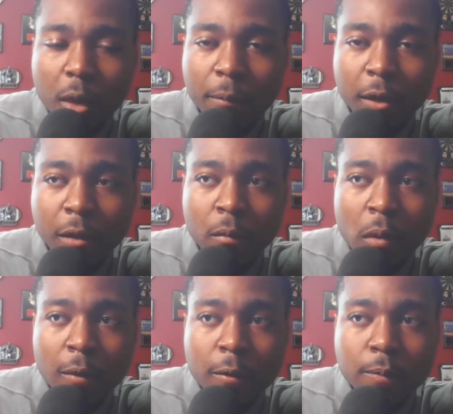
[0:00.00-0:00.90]
one
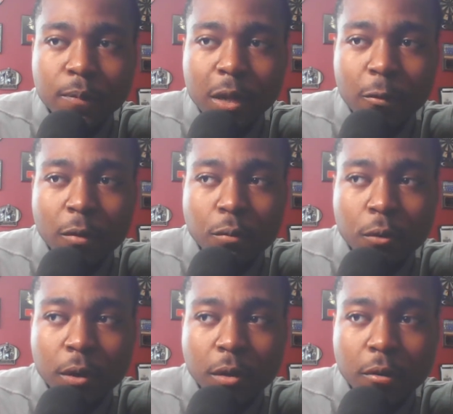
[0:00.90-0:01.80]

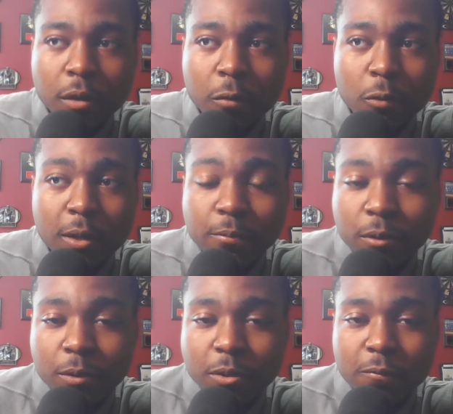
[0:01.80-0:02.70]
point, you know, he was
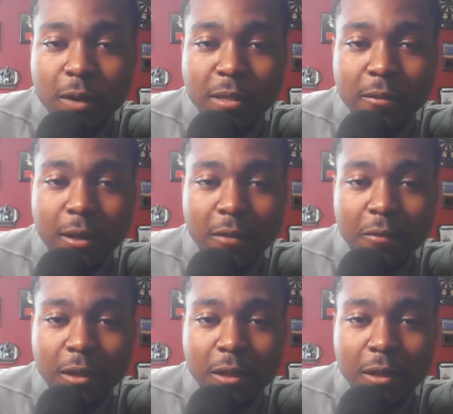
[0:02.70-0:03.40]
pretty much the face of